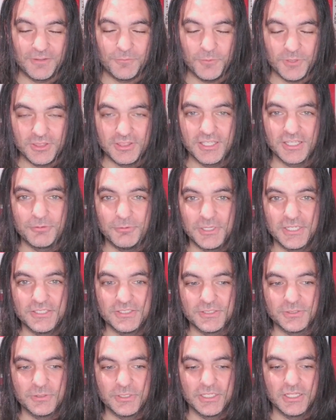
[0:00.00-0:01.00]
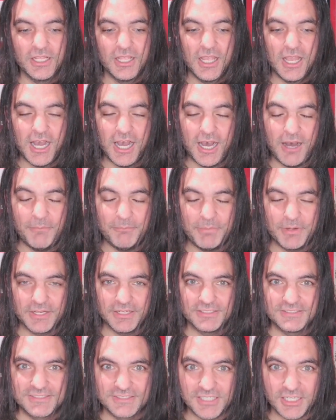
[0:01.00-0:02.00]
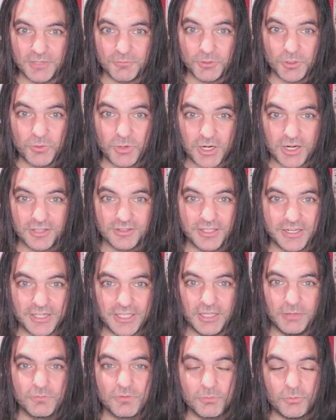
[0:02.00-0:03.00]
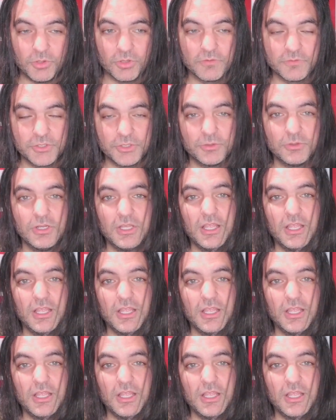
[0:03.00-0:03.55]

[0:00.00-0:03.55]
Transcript: We think we can do it, but it's going to require a lot of help from all of you.